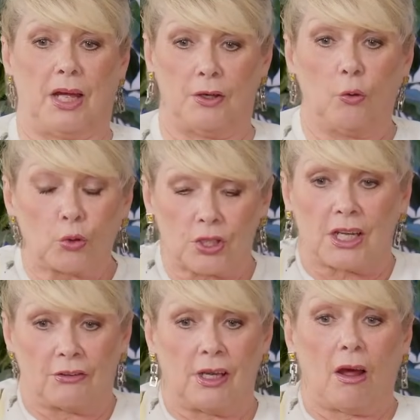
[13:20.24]
an
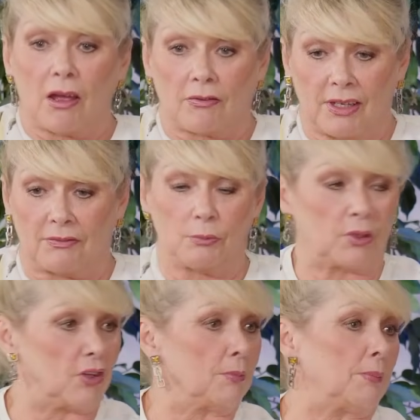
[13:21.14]
ordinary life, living
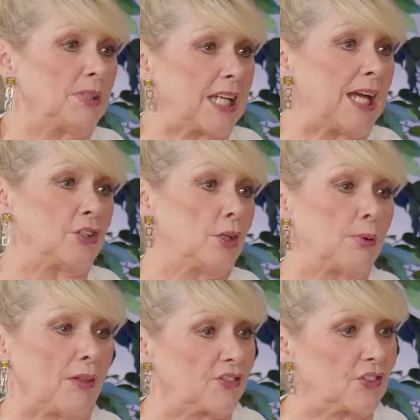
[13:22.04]
with your mum and dad and your
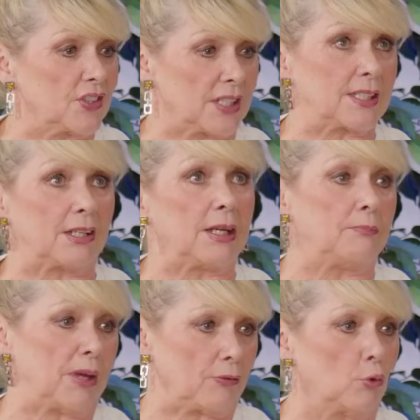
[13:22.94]
brothers and sister
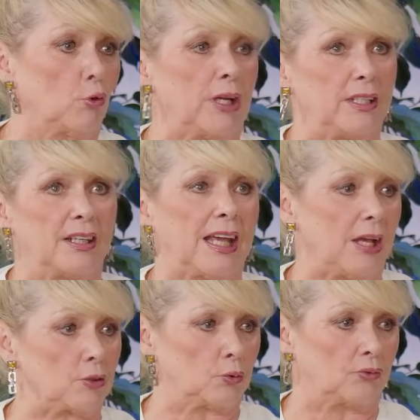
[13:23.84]
in Bethnal Green in a
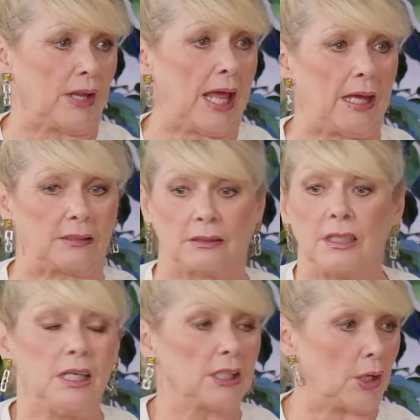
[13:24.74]
council flat and
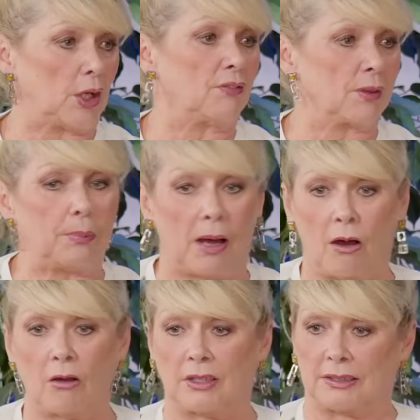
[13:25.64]
going over the
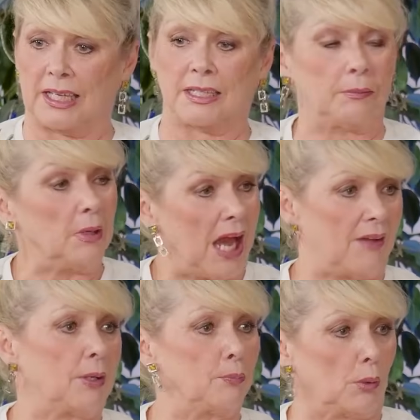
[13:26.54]
park and getting
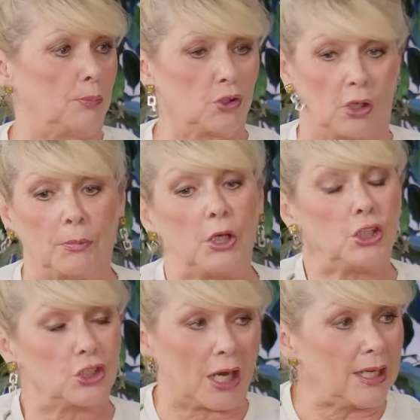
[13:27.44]
having a proper job.
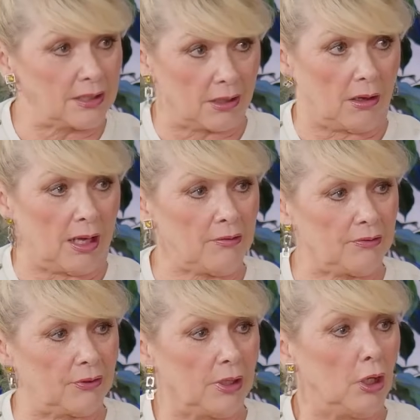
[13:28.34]
Jay's
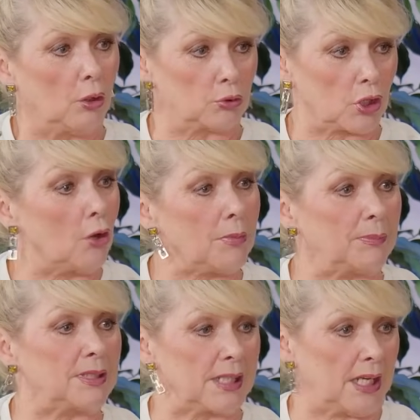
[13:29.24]
life was her
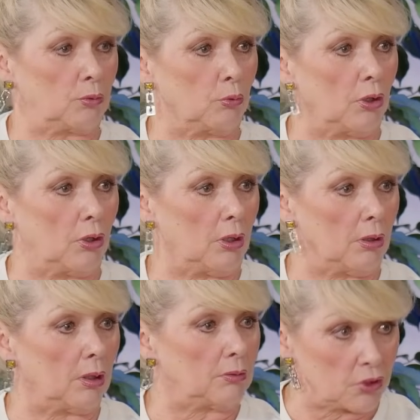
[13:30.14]
mum and dad were
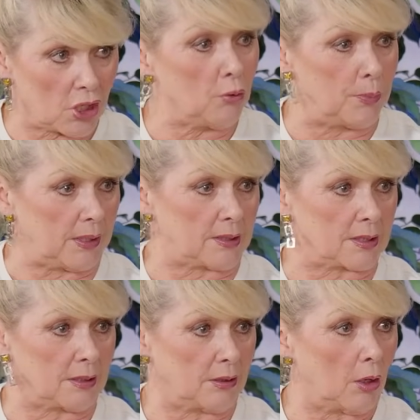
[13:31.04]

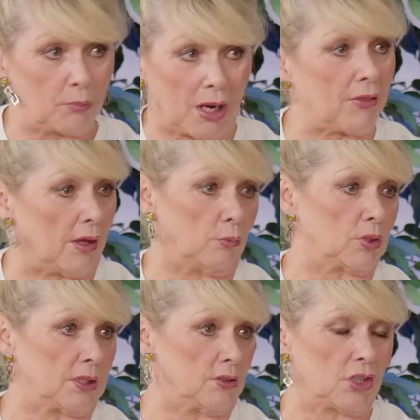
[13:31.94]
showbiz. Her brother yeah.
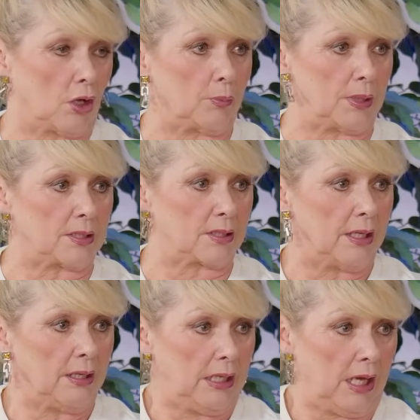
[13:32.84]
was in showbiz.
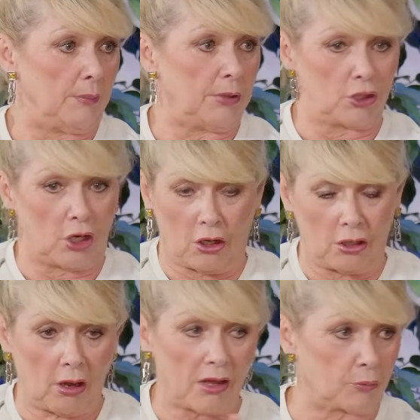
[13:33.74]
I mean, her
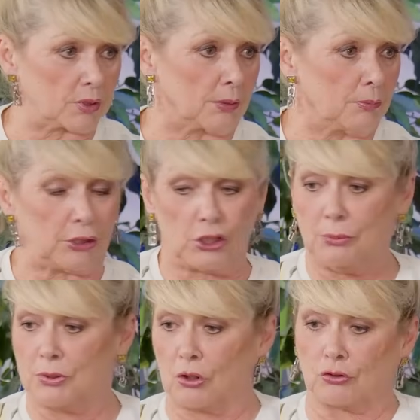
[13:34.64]
life was complete. She
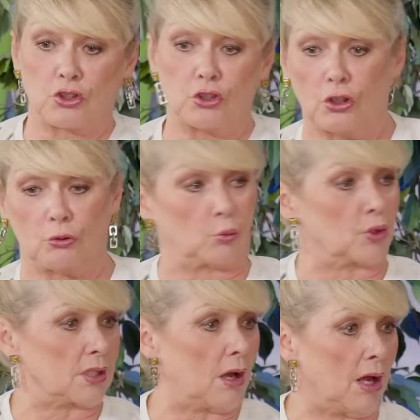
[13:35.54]
was on tour all
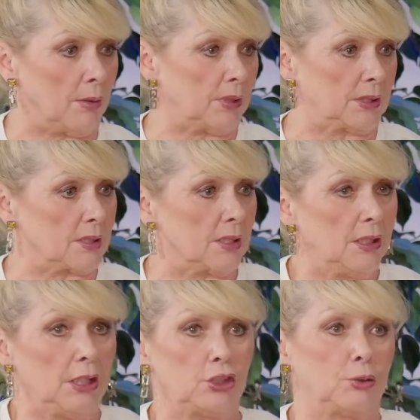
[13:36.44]
the time and
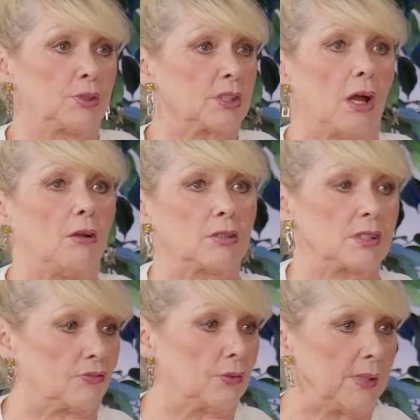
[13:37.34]
she was a
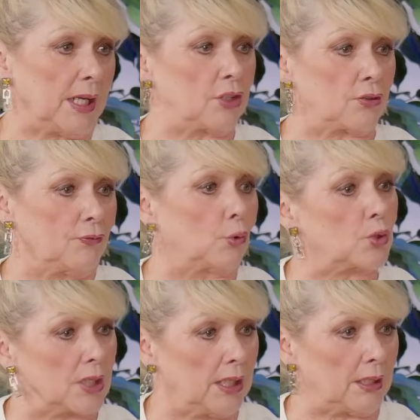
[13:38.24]
dancer from the age of
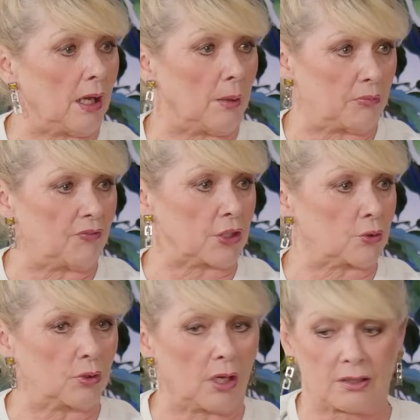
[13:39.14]
14, like
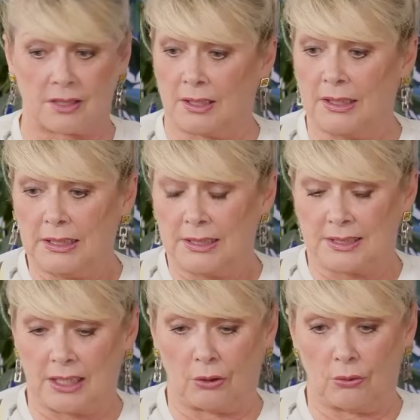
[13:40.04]
professional dancer.
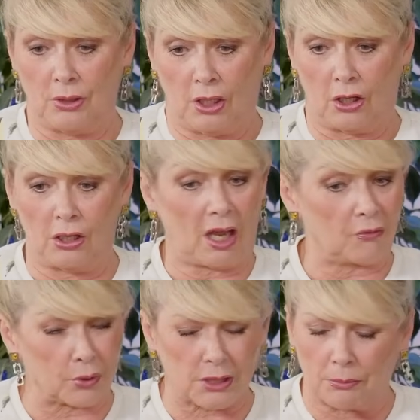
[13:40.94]
So her
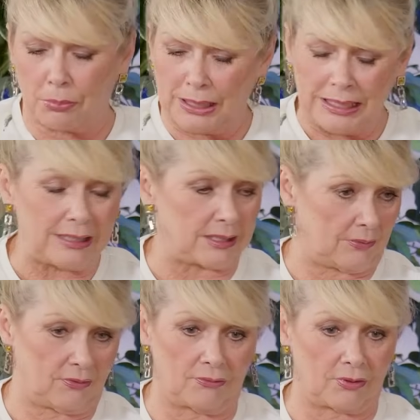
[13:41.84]
life was completely
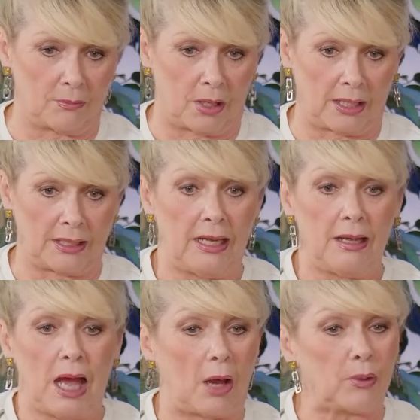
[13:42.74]
different from mine
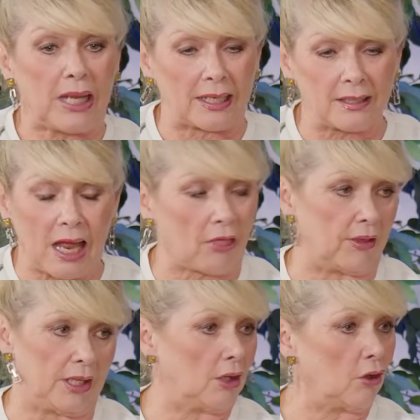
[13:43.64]
and we had
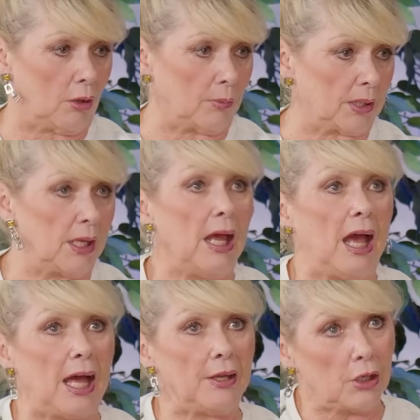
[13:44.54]
nothing in common.
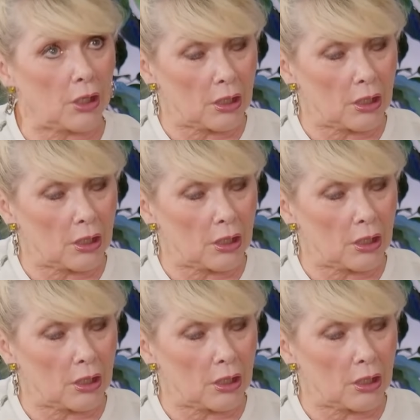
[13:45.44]
And